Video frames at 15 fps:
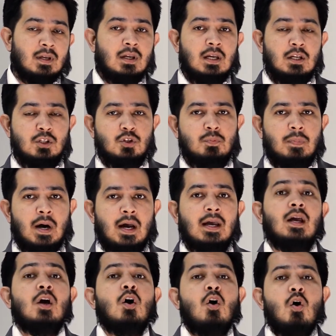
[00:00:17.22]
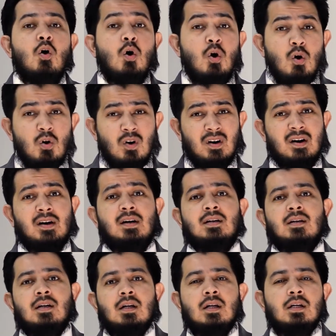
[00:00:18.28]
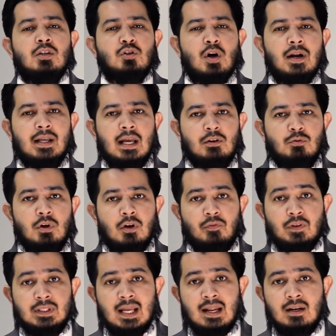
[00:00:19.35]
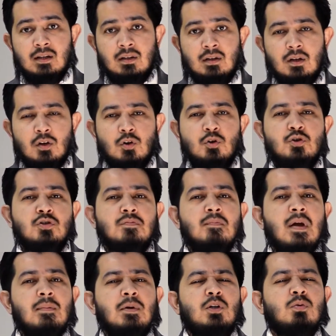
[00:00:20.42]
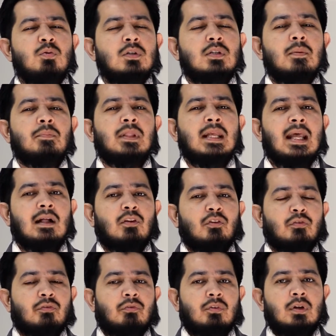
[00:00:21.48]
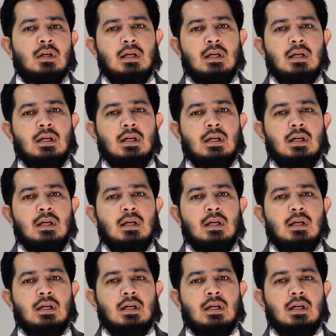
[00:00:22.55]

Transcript: in Dubai, or trying to get rid of a tenant who's maybe doing something else,